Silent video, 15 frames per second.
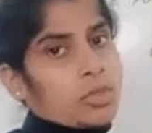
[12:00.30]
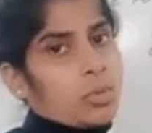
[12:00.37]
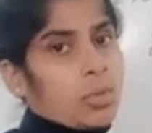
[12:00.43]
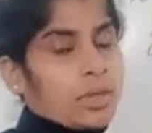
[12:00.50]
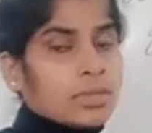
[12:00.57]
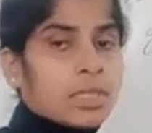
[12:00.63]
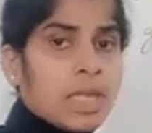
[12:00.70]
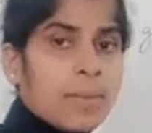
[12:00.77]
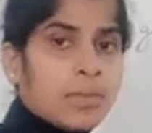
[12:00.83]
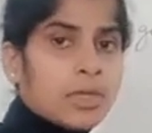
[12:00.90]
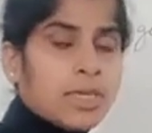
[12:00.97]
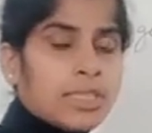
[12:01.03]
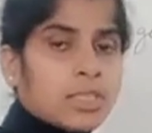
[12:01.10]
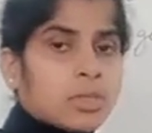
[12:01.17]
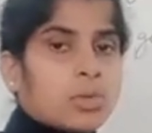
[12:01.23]
rod. The
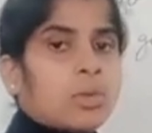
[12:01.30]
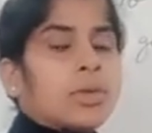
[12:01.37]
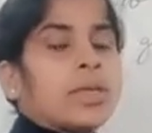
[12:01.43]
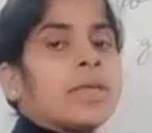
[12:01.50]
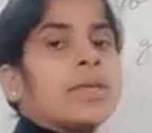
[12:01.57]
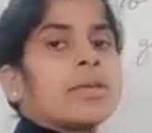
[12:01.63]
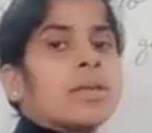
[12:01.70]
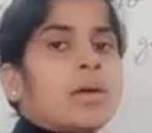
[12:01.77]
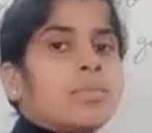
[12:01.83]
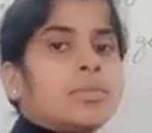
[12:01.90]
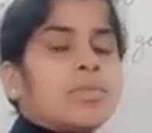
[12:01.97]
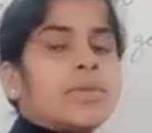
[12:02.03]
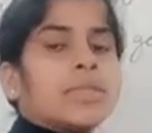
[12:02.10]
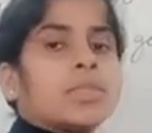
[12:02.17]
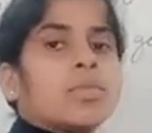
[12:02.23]
ebonite rod here
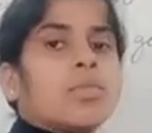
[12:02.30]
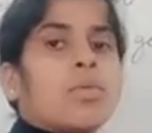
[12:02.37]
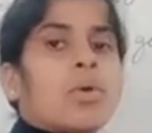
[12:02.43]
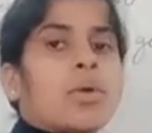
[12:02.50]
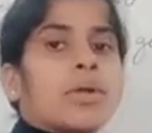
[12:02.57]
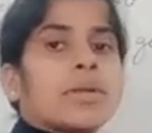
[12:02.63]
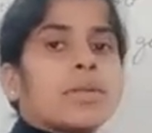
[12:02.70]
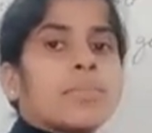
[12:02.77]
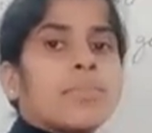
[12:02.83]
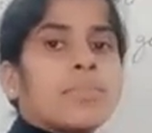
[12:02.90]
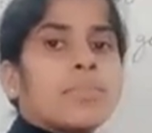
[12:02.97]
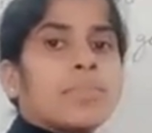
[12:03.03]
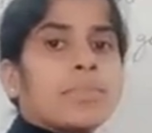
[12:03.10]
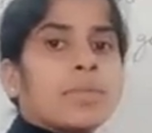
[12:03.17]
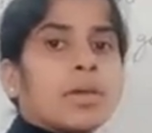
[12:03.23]
rubbed with
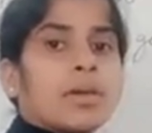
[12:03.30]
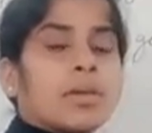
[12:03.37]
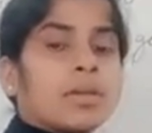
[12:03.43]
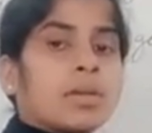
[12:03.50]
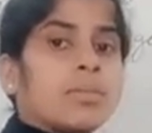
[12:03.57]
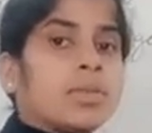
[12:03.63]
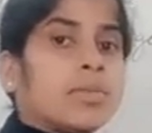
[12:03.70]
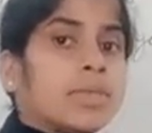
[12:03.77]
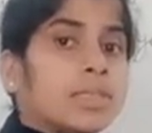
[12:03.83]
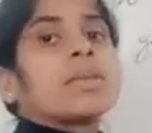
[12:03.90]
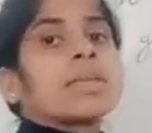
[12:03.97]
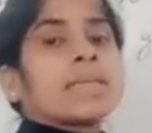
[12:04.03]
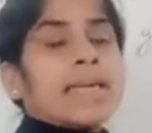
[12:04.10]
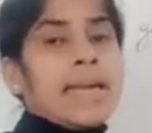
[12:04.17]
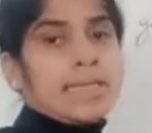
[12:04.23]
what, rubbed with
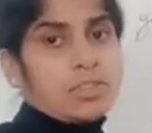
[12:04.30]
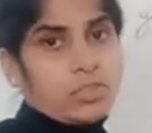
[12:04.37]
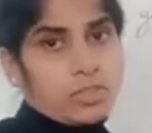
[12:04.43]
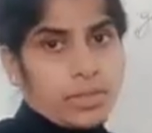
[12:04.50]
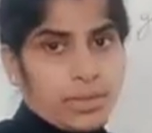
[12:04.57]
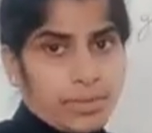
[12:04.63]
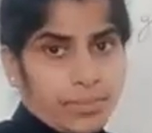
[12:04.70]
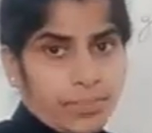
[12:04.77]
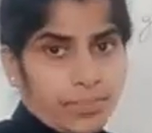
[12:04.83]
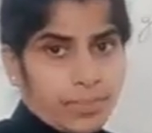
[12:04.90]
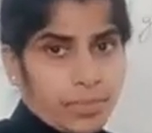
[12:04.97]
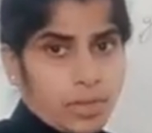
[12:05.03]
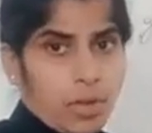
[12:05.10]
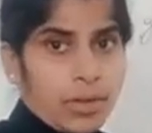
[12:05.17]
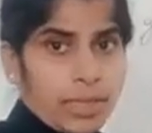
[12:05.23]
the cat
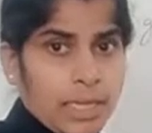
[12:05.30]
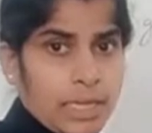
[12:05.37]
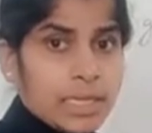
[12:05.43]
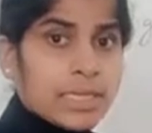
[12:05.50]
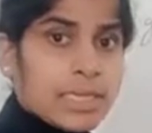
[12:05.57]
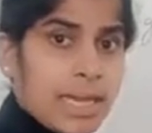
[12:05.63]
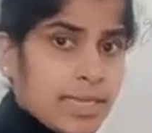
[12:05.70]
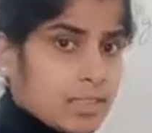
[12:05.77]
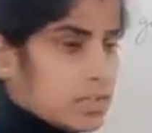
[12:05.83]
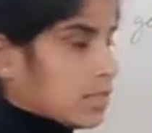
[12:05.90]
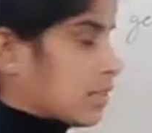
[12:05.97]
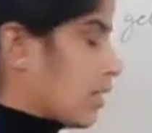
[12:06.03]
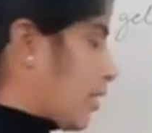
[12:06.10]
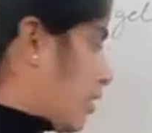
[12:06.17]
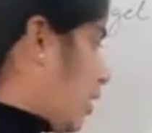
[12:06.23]
skin. Okay, cat
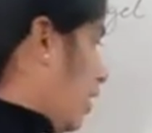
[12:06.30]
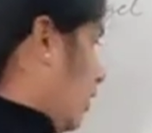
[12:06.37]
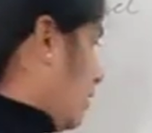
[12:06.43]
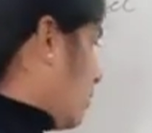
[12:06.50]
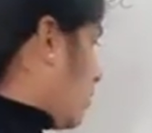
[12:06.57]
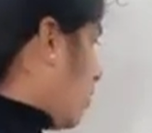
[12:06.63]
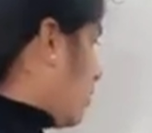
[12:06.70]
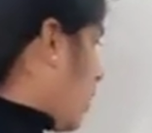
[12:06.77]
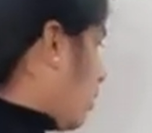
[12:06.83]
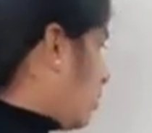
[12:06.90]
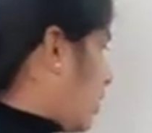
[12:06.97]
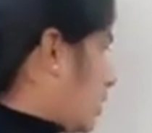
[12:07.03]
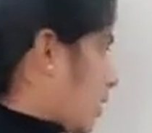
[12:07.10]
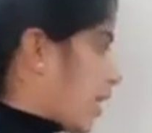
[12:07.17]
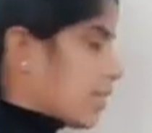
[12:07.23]
skin. So
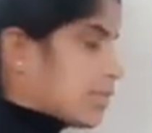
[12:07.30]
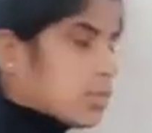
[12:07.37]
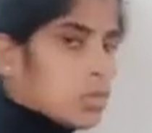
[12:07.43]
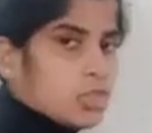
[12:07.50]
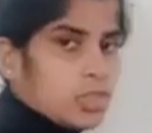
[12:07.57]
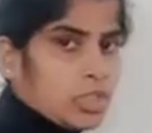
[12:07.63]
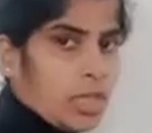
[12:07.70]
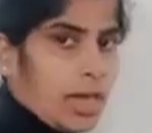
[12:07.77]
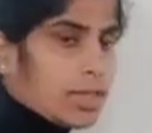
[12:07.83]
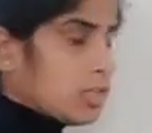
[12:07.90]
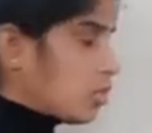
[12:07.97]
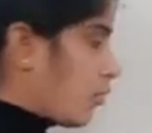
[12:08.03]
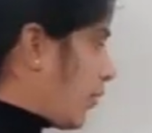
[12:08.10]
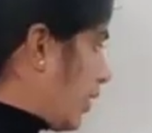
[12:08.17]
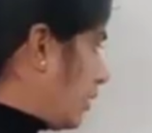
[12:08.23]
now this also
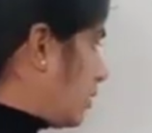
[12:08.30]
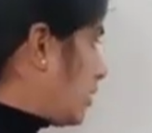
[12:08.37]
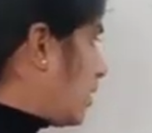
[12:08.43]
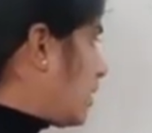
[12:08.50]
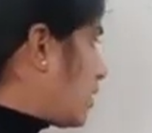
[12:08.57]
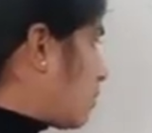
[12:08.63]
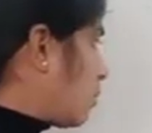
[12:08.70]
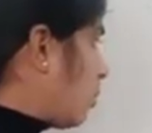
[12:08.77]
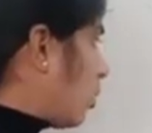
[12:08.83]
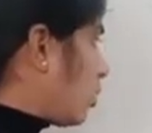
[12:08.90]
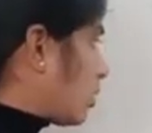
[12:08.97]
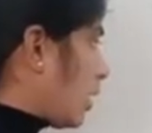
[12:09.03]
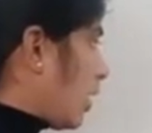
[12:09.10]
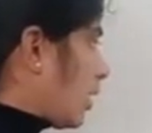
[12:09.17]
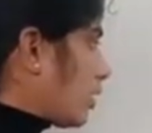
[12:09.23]
charged. When these
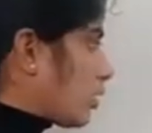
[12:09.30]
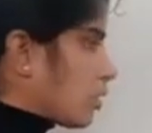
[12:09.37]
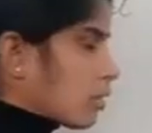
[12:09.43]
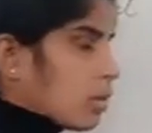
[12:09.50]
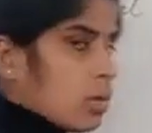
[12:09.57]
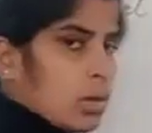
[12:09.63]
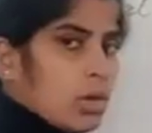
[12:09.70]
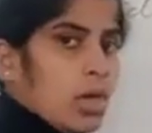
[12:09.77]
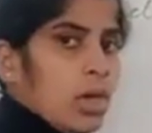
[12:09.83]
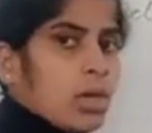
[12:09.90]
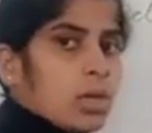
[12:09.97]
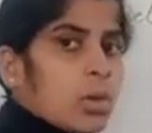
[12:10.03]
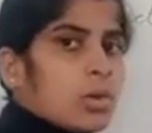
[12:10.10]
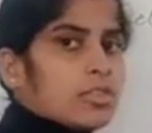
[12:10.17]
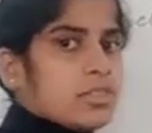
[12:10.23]
both are
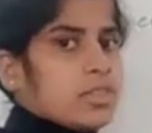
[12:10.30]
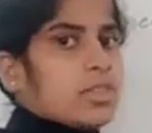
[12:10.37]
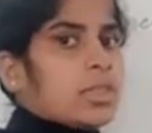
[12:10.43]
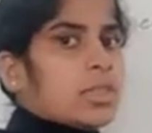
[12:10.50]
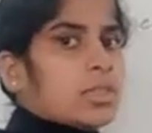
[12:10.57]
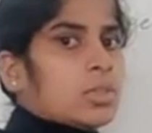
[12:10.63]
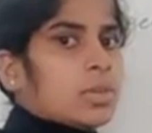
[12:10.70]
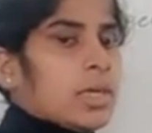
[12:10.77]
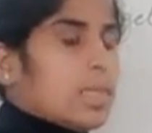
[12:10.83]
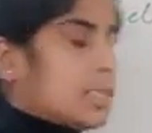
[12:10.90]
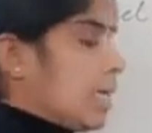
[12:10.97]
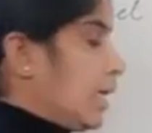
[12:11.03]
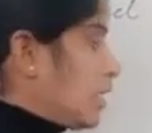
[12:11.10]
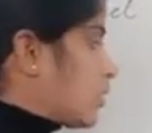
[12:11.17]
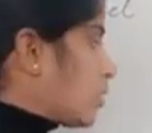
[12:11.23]
close near to
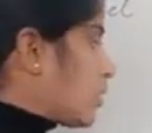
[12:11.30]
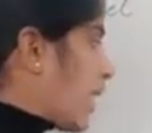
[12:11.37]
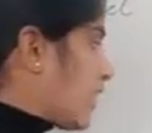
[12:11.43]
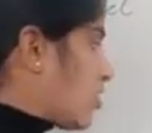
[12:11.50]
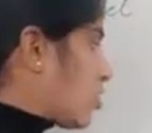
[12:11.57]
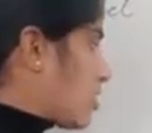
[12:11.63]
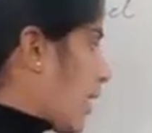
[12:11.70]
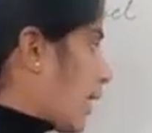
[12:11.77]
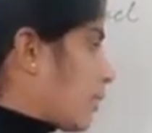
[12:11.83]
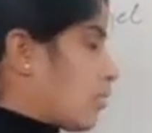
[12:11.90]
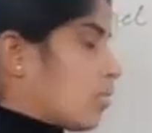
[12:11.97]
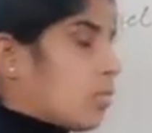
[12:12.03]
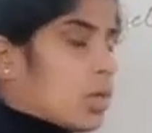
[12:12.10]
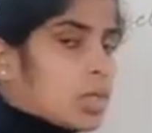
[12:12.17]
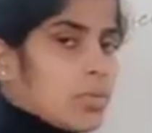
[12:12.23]
it, so that
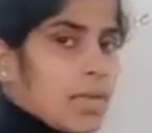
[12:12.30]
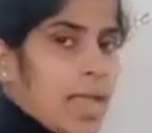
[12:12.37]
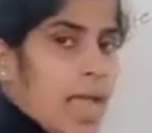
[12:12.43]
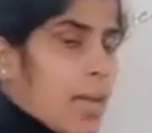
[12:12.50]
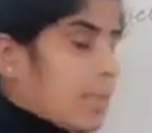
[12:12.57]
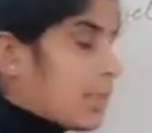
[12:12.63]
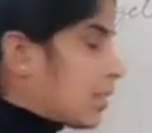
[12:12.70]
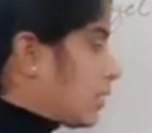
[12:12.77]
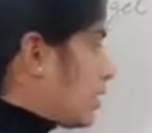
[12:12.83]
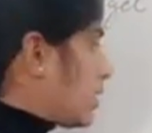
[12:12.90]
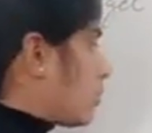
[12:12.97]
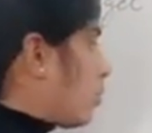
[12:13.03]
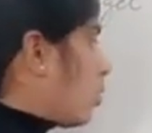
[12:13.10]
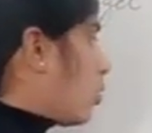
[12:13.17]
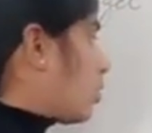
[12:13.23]
time what will happen,
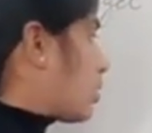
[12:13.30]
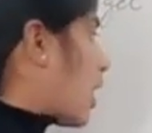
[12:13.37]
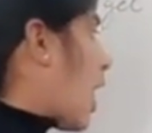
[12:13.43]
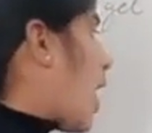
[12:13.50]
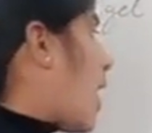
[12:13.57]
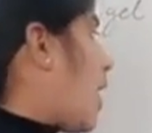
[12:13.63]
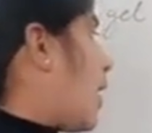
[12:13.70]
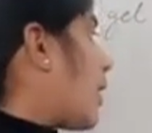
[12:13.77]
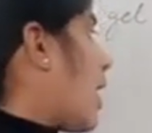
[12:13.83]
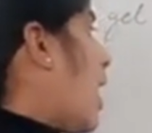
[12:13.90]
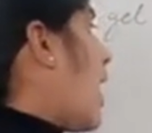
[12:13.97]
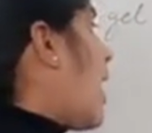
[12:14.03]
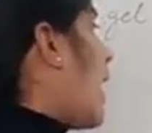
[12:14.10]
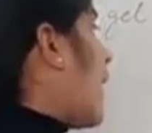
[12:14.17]
these both are